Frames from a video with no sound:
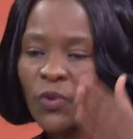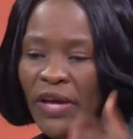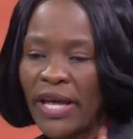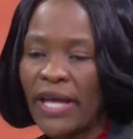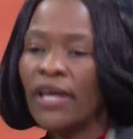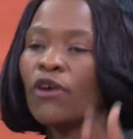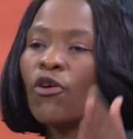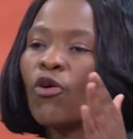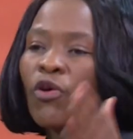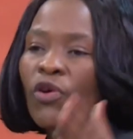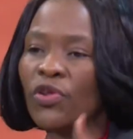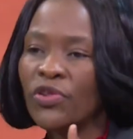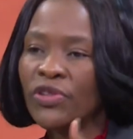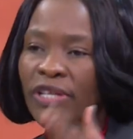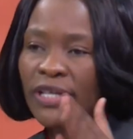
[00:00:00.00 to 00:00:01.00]
Where
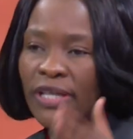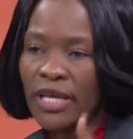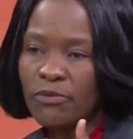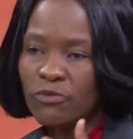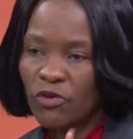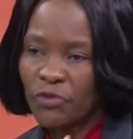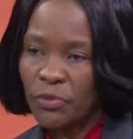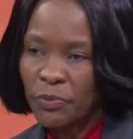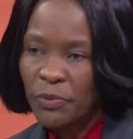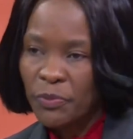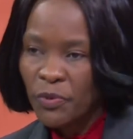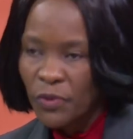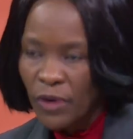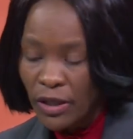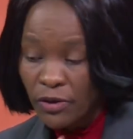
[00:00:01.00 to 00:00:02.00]
all the names of the
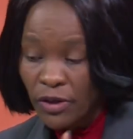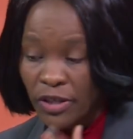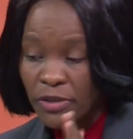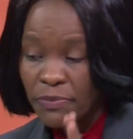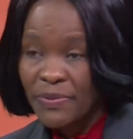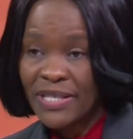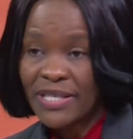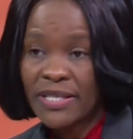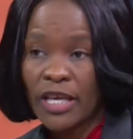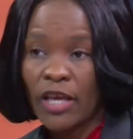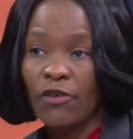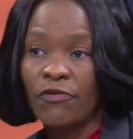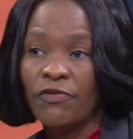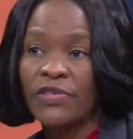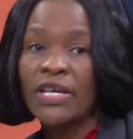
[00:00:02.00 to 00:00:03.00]
people who are going to be
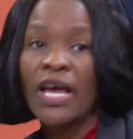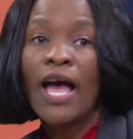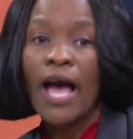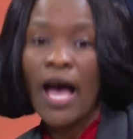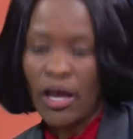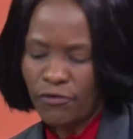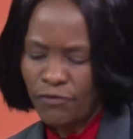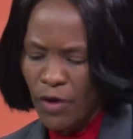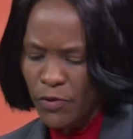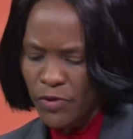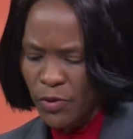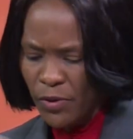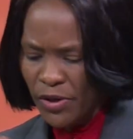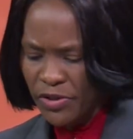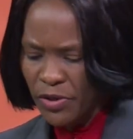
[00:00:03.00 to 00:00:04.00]
saved are found.
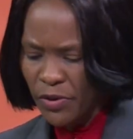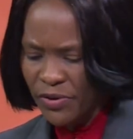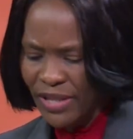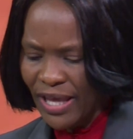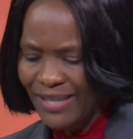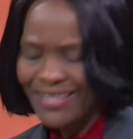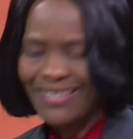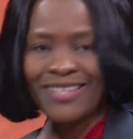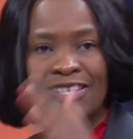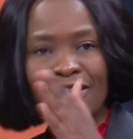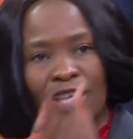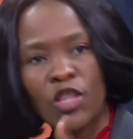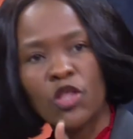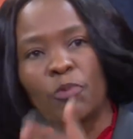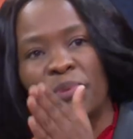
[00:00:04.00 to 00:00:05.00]
They were told that
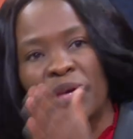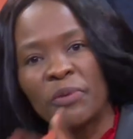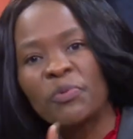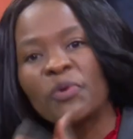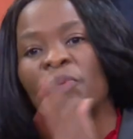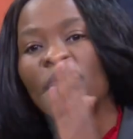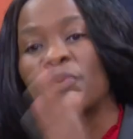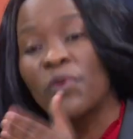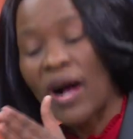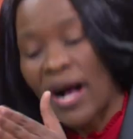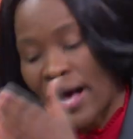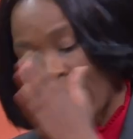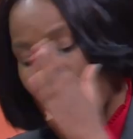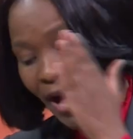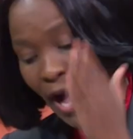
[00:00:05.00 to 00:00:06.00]
these are the people who
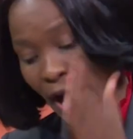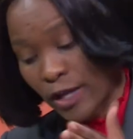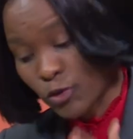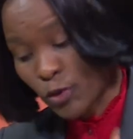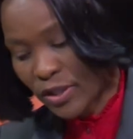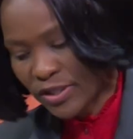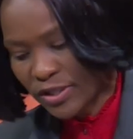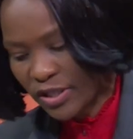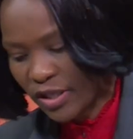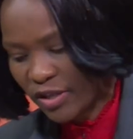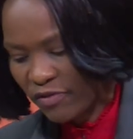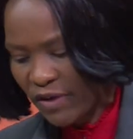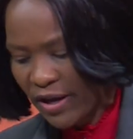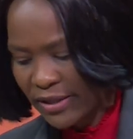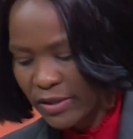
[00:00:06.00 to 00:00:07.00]
are actually
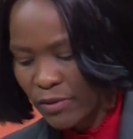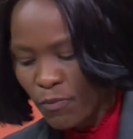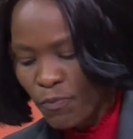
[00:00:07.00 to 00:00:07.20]
delivered.